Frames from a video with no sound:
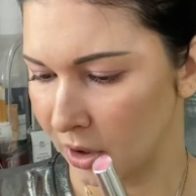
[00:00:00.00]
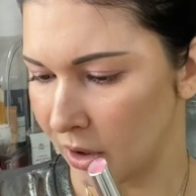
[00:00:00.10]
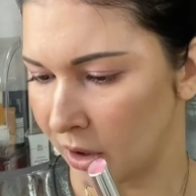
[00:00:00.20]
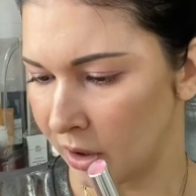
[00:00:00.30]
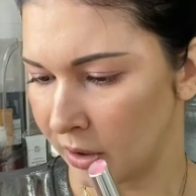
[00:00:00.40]

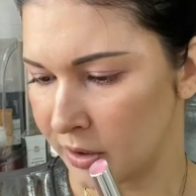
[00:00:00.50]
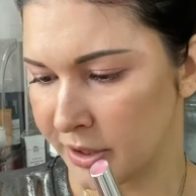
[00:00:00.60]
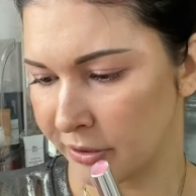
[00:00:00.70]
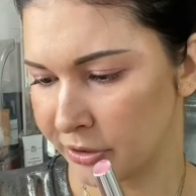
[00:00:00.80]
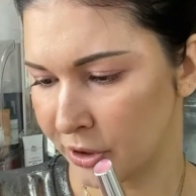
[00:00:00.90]

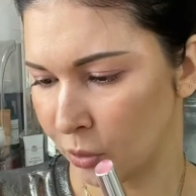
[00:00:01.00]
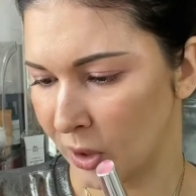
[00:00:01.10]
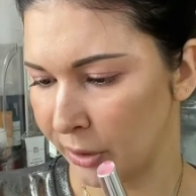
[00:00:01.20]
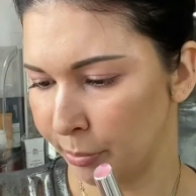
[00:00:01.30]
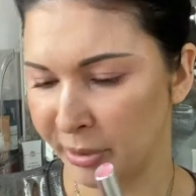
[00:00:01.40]

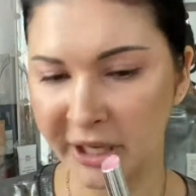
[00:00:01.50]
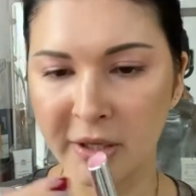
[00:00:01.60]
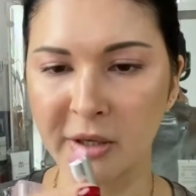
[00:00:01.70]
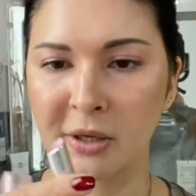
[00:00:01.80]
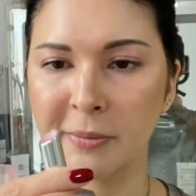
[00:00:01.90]
001
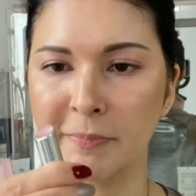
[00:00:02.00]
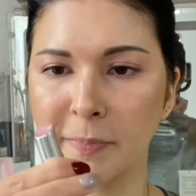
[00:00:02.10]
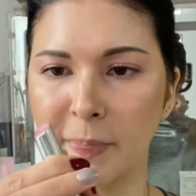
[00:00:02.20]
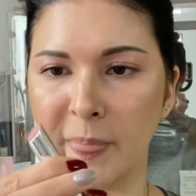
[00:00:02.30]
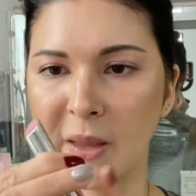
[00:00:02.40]
pink.
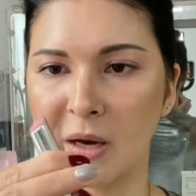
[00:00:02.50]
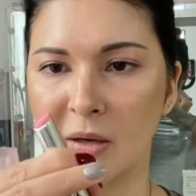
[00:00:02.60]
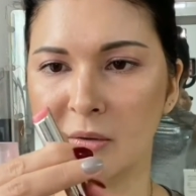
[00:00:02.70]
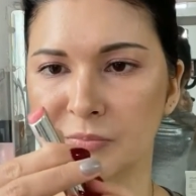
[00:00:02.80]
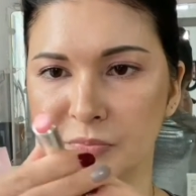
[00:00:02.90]

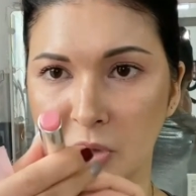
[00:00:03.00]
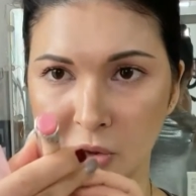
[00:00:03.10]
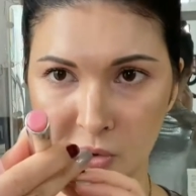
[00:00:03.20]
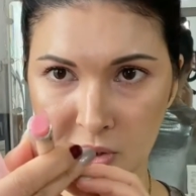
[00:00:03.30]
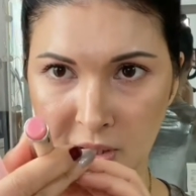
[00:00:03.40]

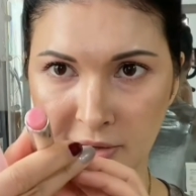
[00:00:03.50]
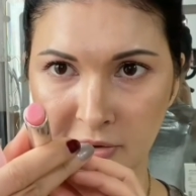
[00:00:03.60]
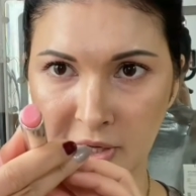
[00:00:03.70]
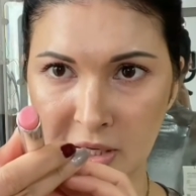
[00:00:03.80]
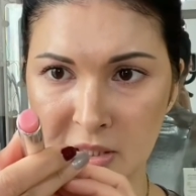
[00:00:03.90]
Looks like
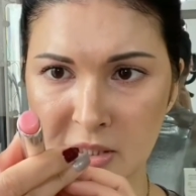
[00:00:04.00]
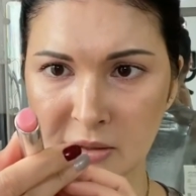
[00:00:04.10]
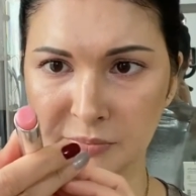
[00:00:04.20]
this.